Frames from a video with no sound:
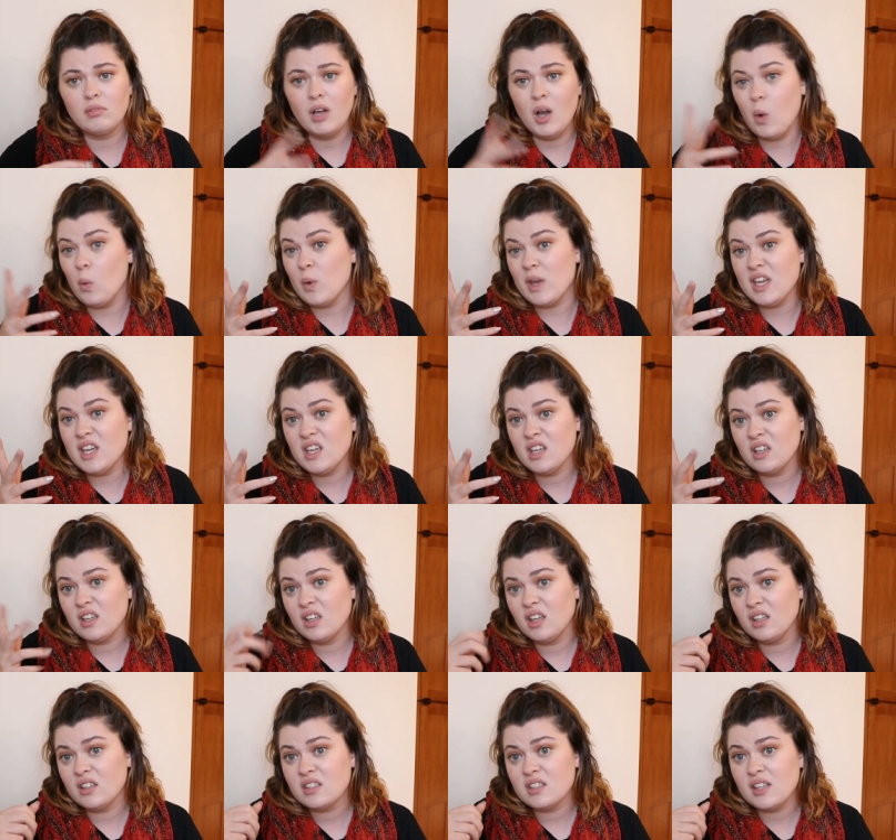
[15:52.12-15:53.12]
a week
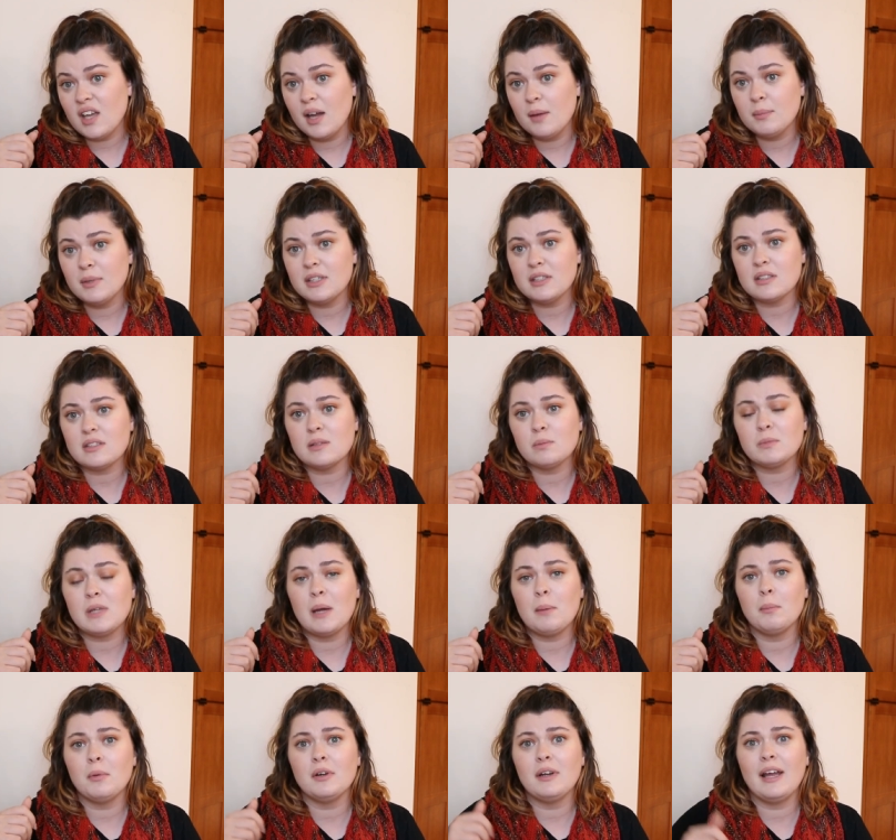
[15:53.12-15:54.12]
and some into
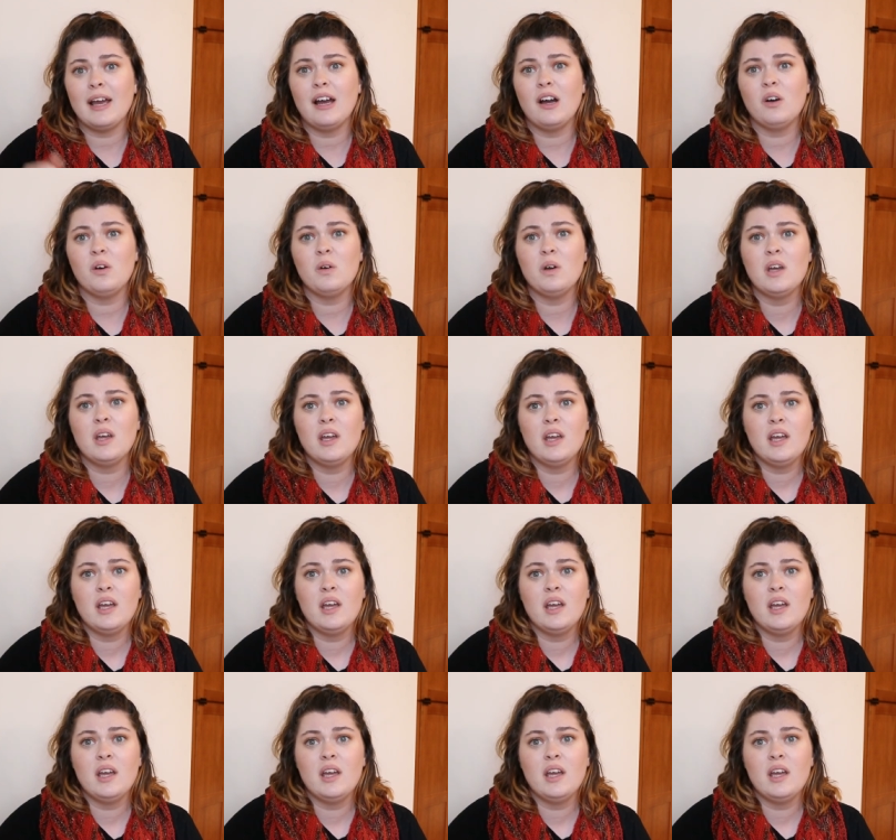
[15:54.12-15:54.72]
September now,